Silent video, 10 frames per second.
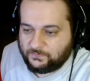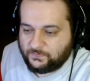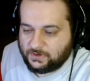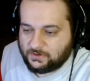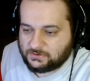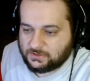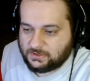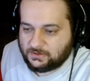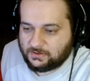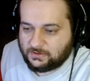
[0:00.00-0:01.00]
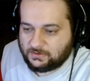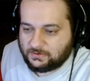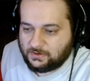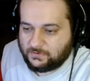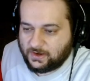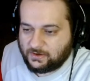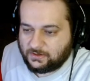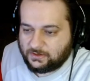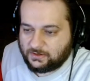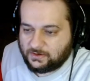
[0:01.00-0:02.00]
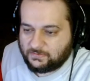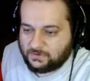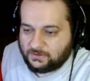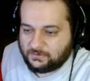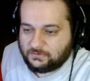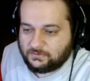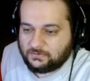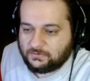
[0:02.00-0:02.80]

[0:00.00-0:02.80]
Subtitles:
videos on the grounding and everything.